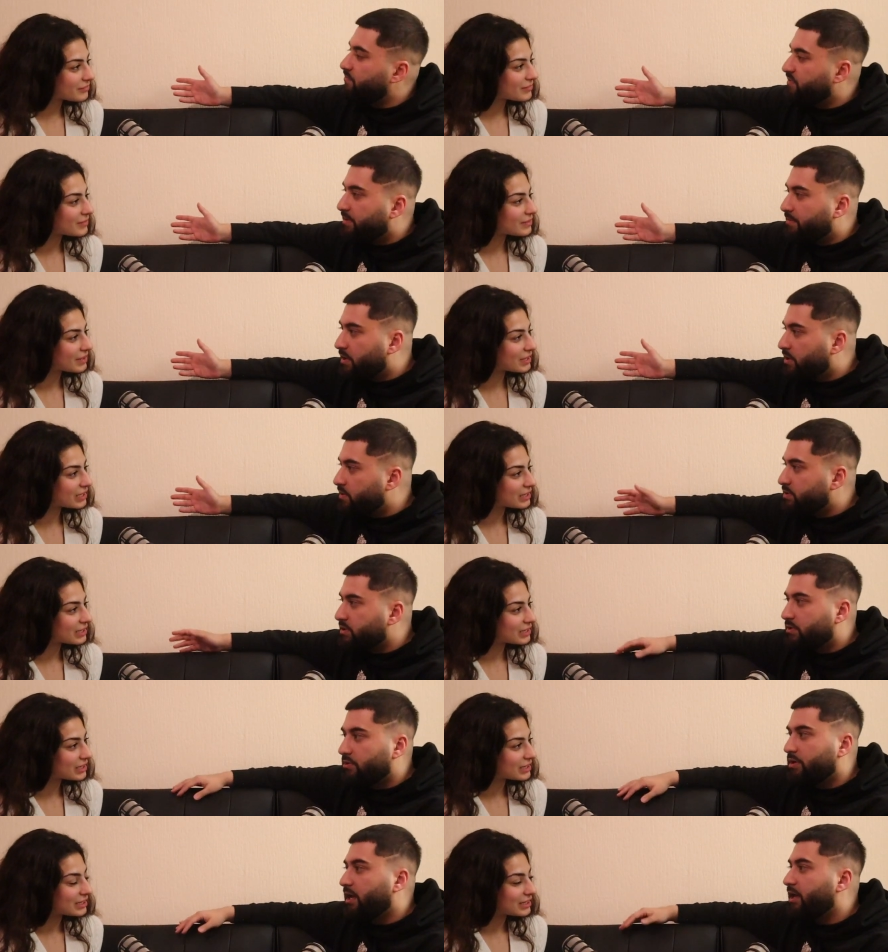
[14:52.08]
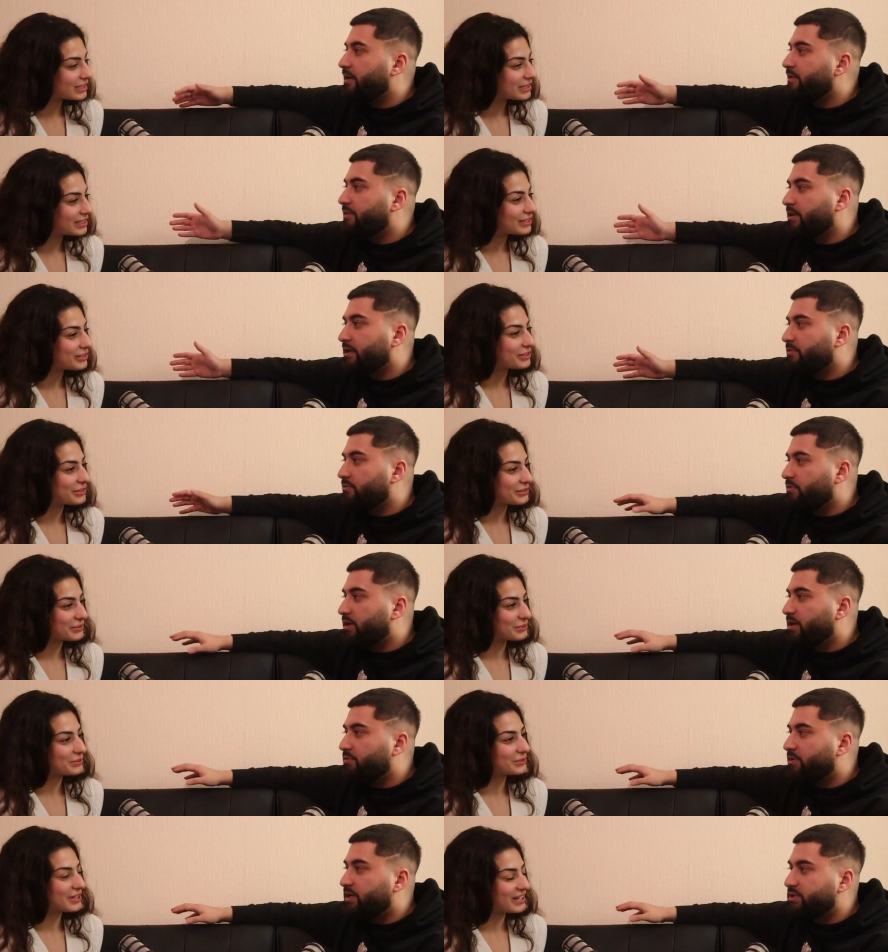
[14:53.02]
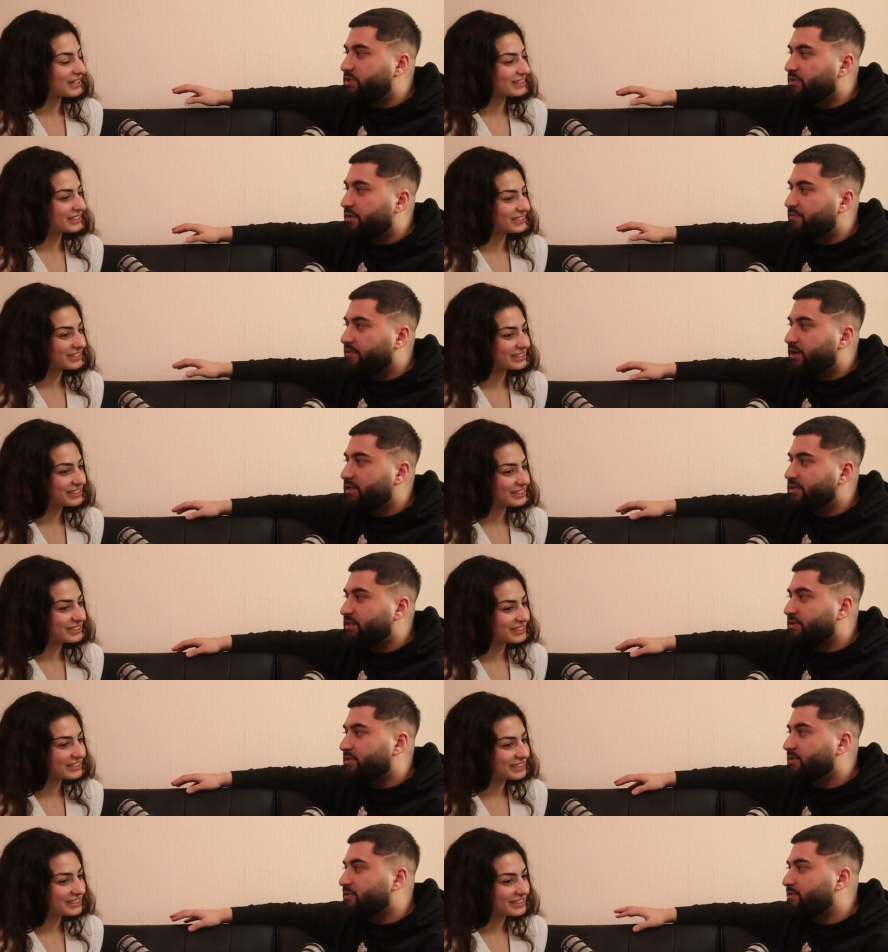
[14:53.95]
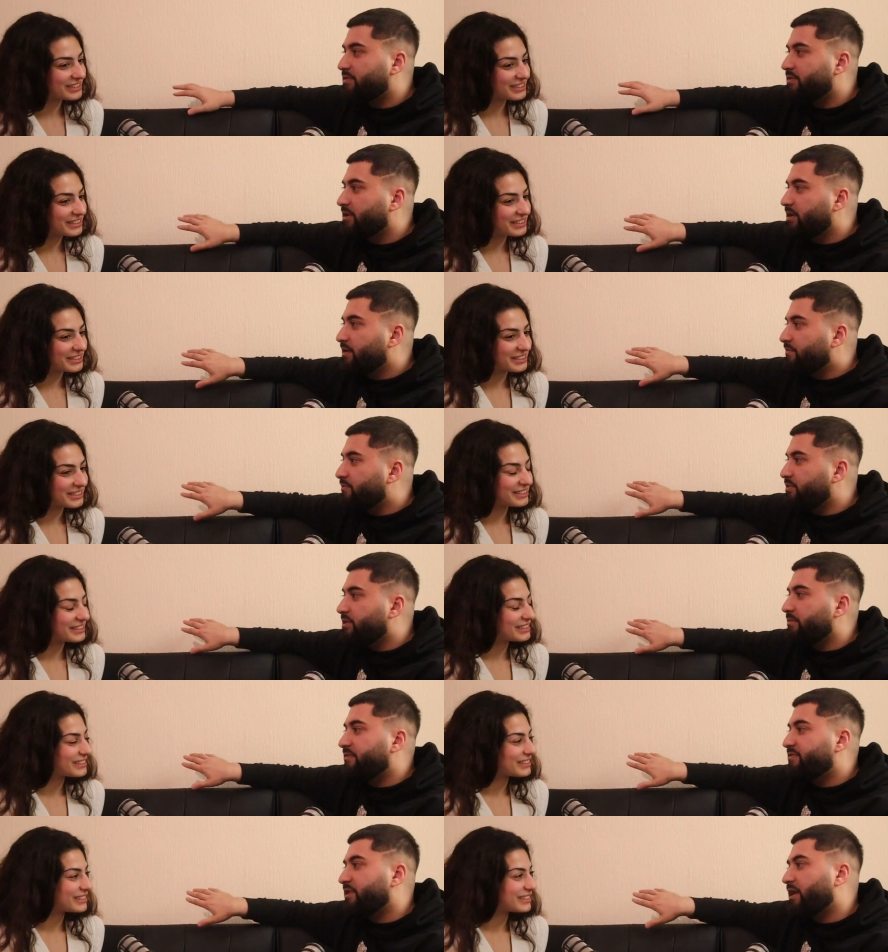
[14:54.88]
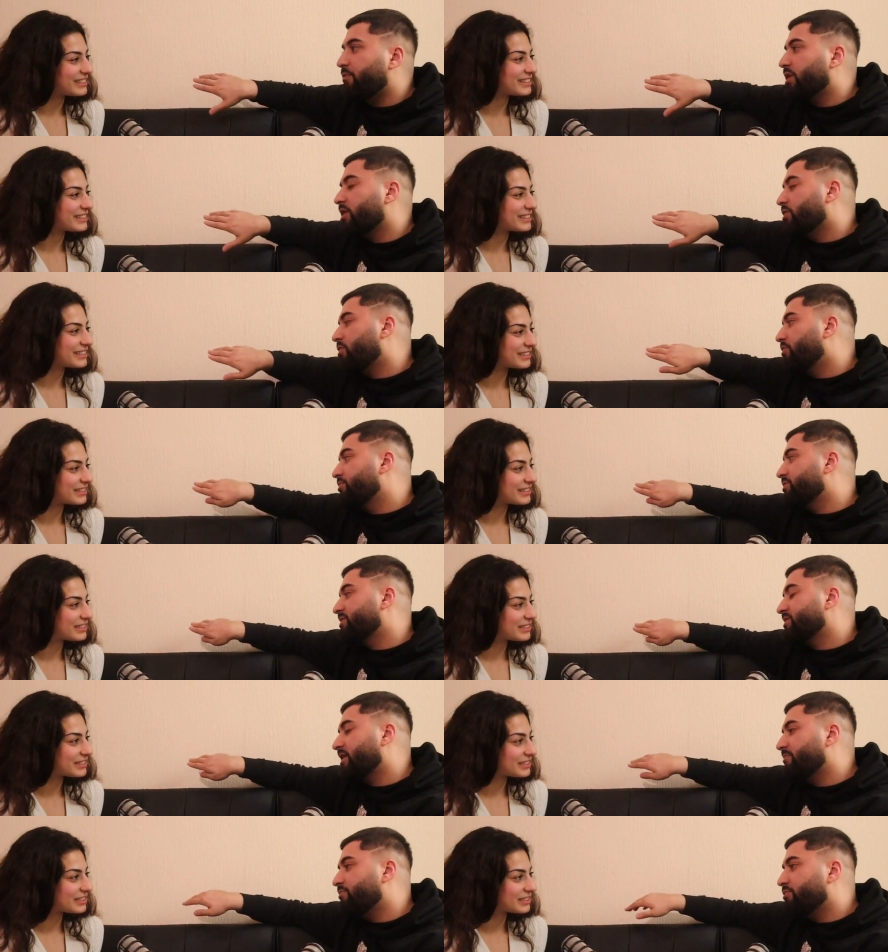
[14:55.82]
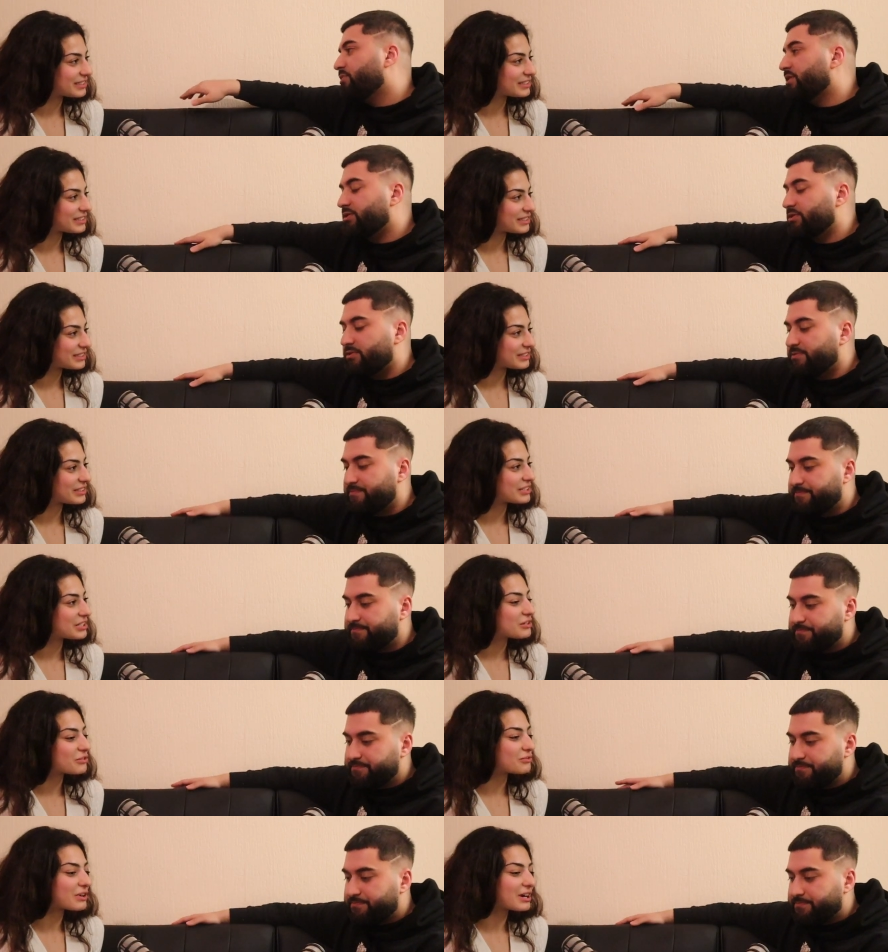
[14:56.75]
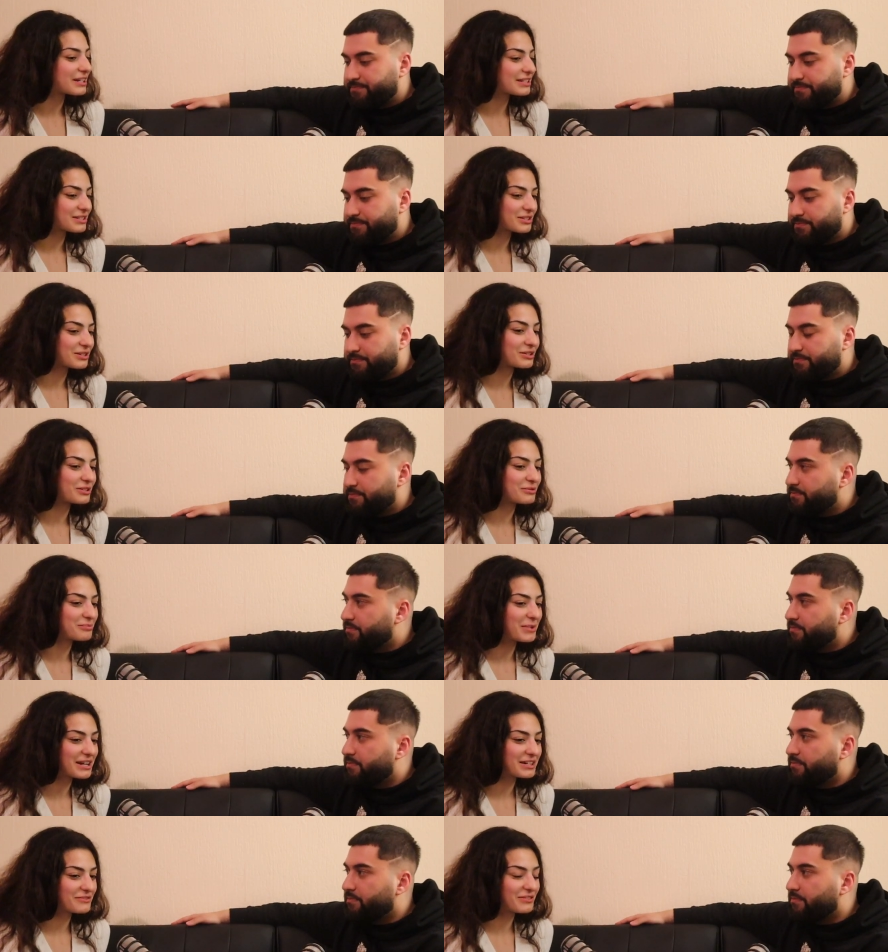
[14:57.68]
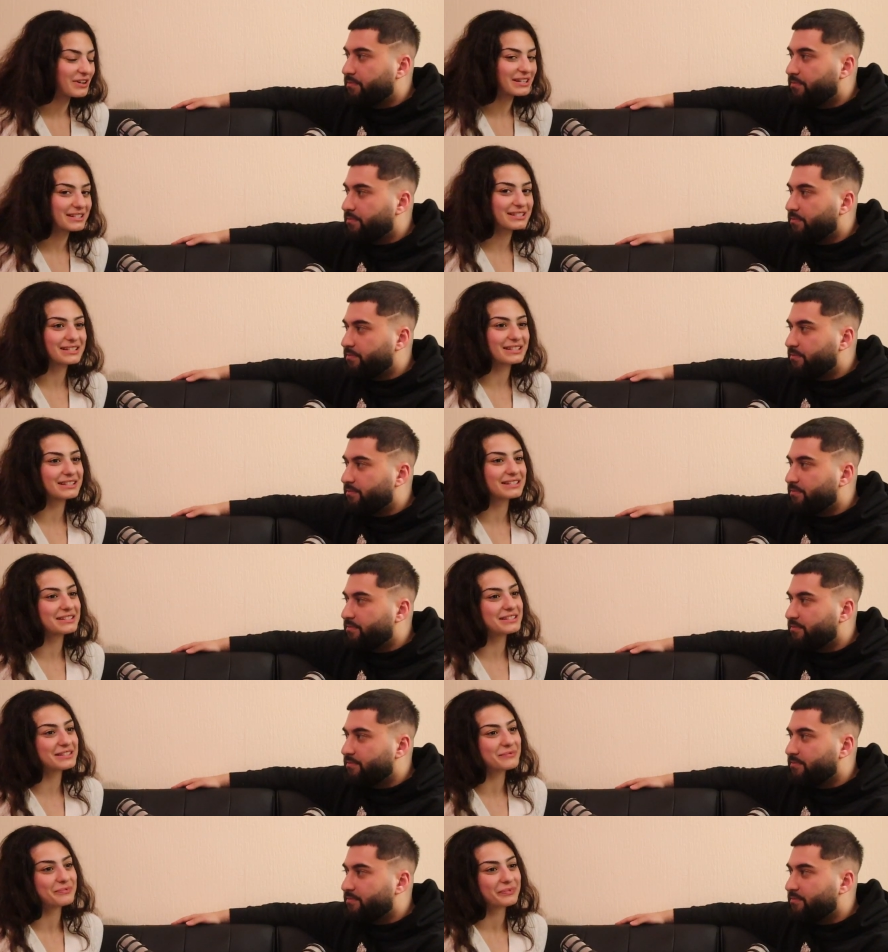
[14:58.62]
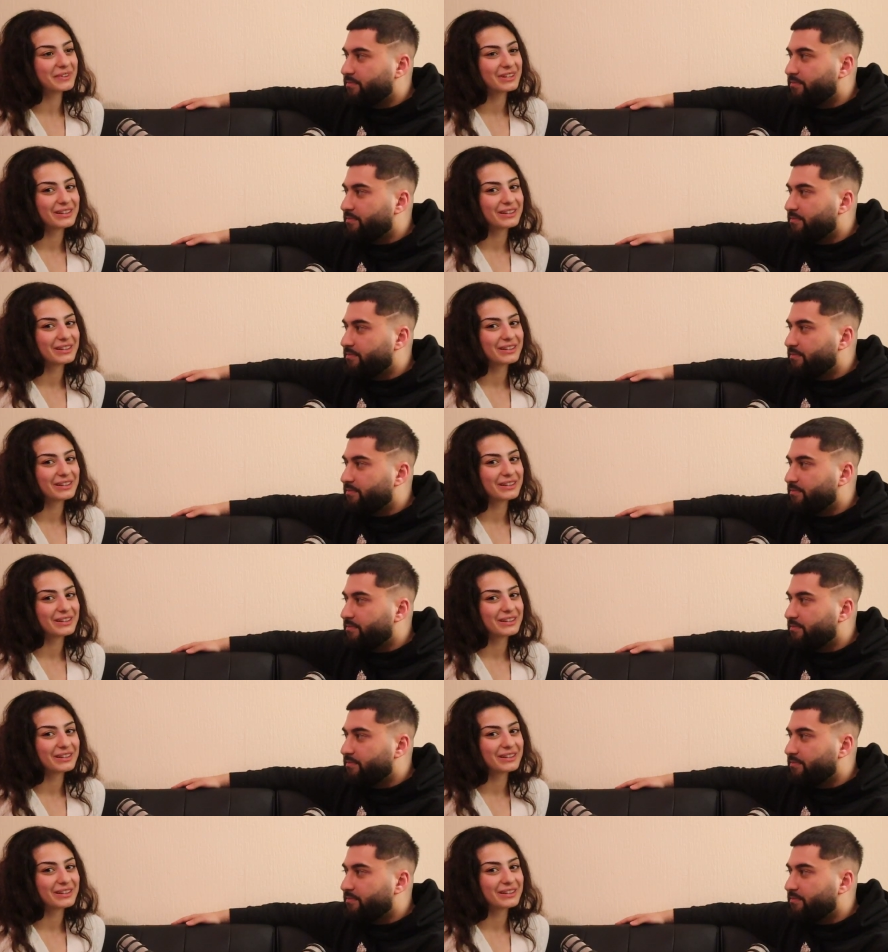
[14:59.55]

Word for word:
Speaker 1: females or like thing? What What's your advice into for them if they want to go the same route as you?
Speaker 2: Right. So my advice is